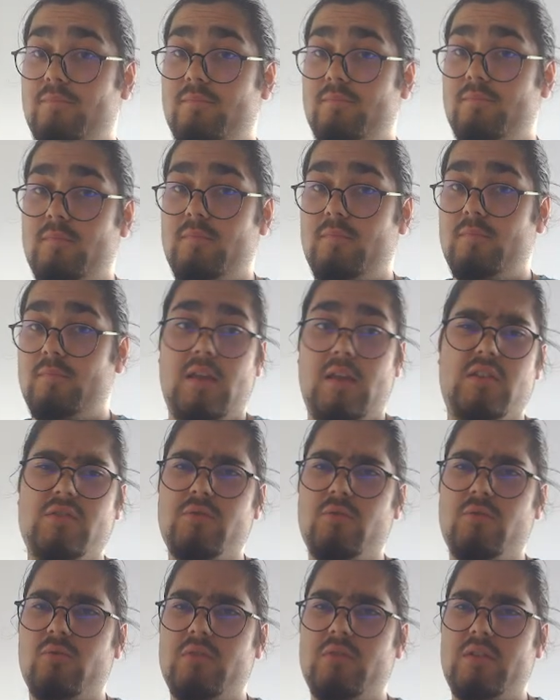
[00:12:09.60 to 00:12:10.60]

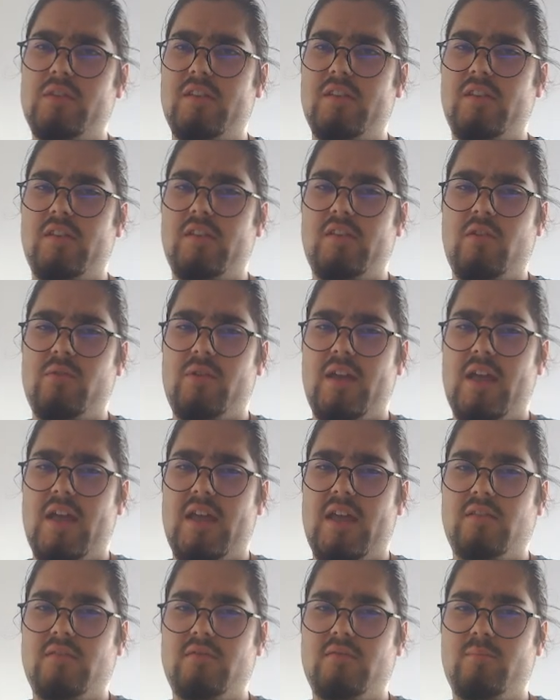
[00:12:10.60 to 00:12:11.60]
h4 says it's okay,
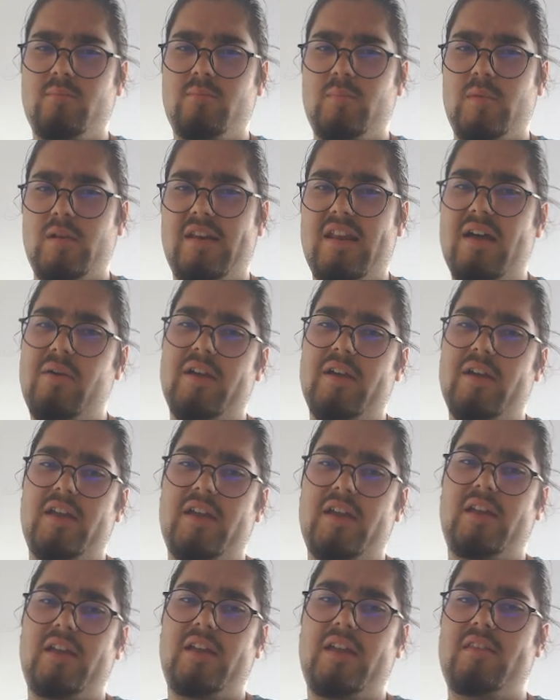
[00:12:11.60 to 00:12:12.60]
but now I can
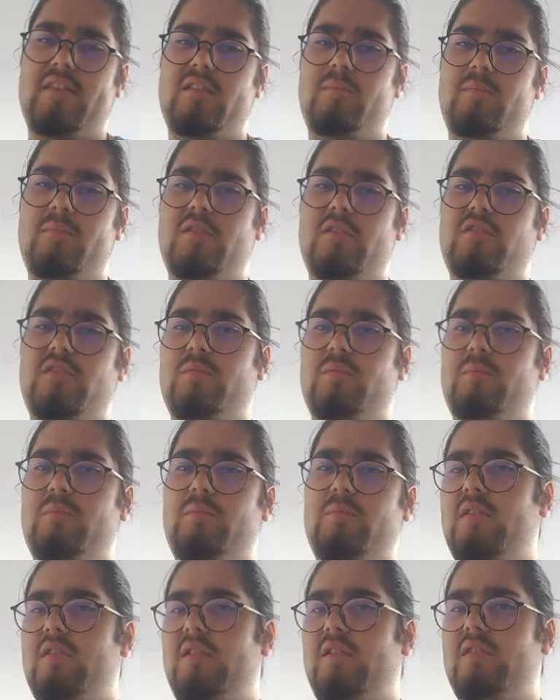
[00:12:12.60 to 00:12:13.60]
get this bishop and
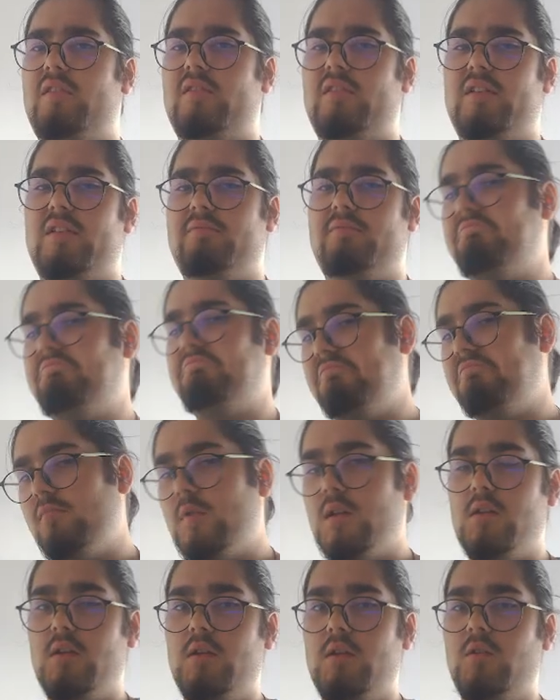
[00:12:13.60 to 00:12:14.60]
things are
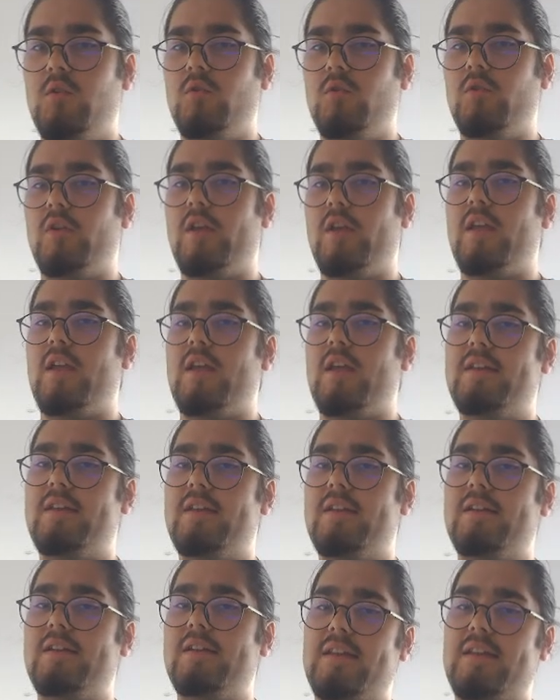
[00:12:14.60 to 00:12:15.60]
looking a little
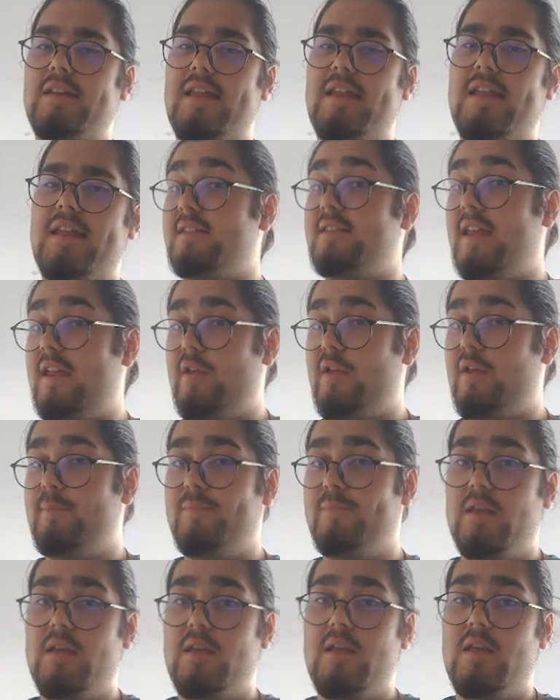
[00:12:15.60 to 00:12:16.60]
less good.
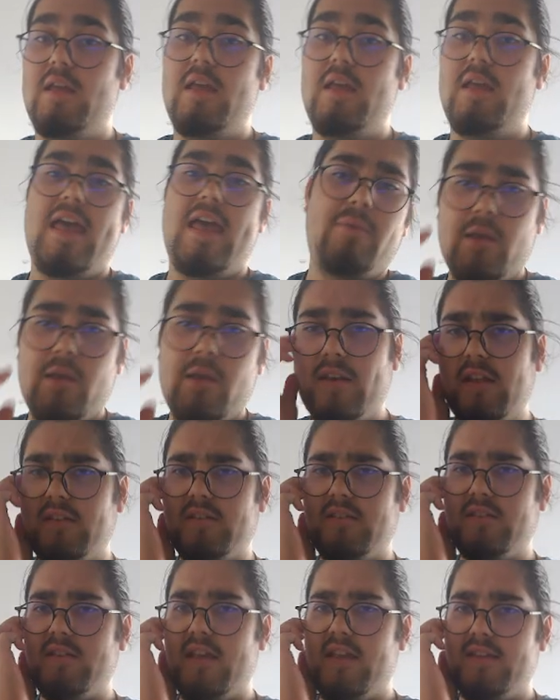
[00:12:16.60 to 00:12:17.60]
Anyway, he went knight
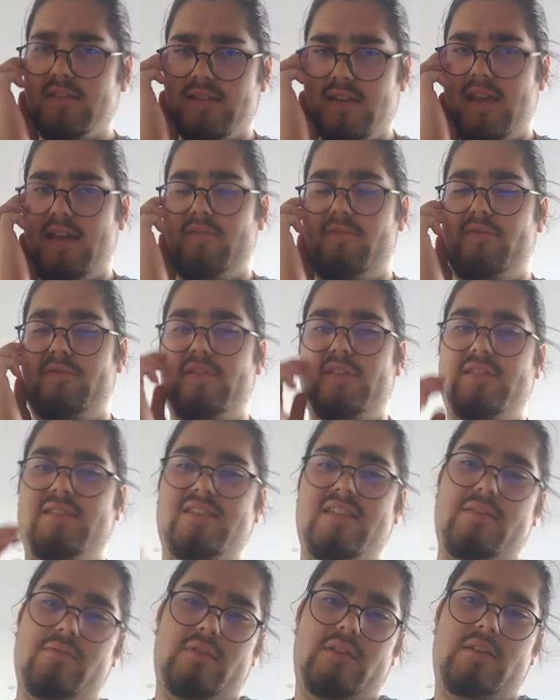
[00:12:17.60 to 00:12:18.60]
takes
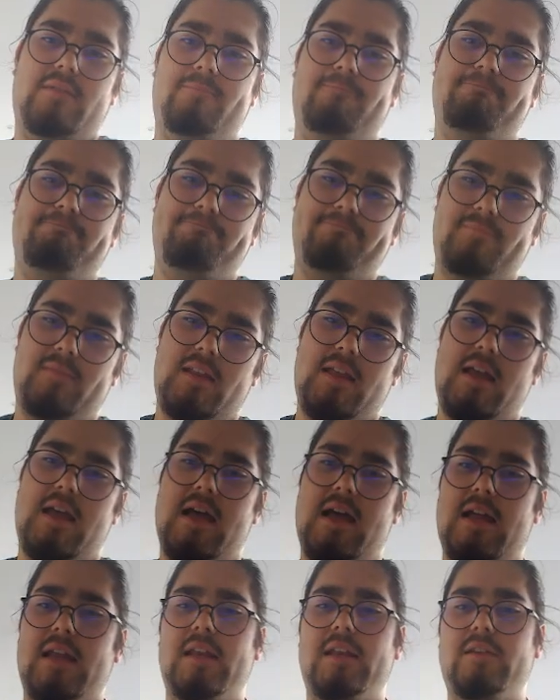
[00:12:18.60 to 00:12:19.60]
f7,
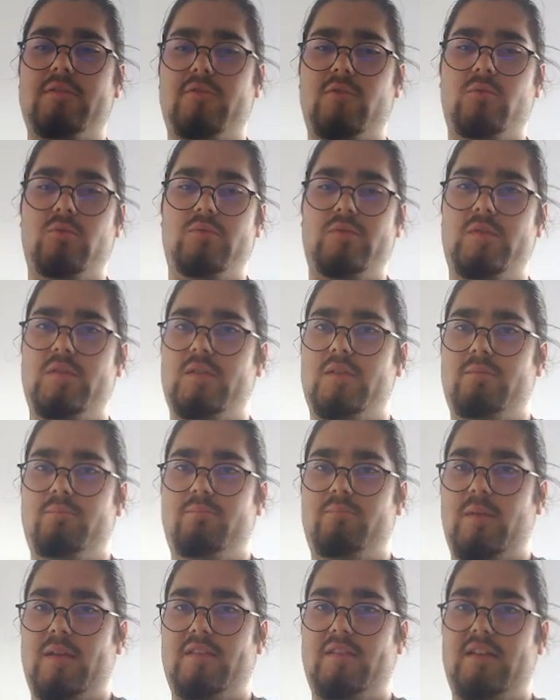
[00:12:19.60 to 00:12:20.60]
and of course,
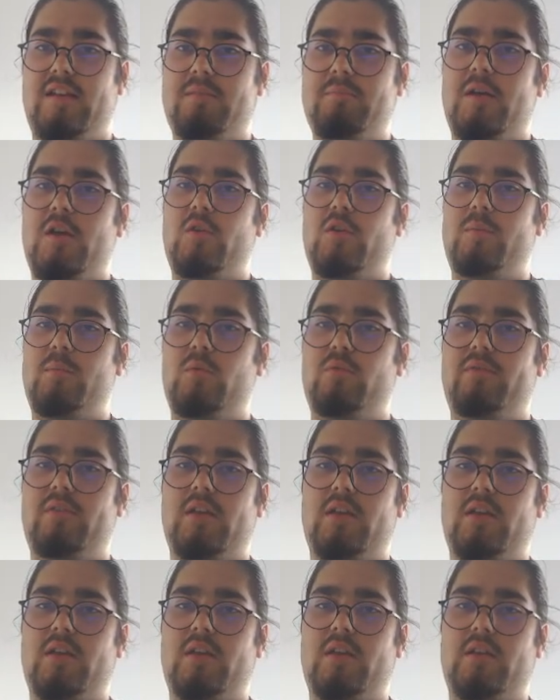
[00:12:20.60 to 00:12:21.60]
basically my only move
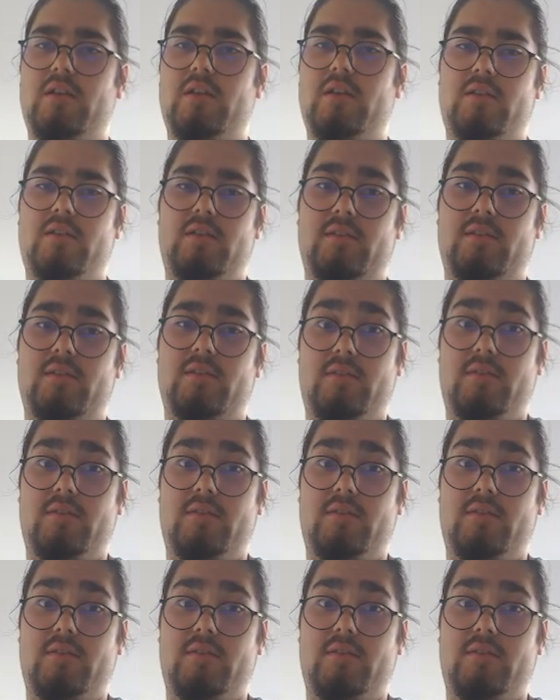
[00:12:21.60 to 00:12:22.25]
here is to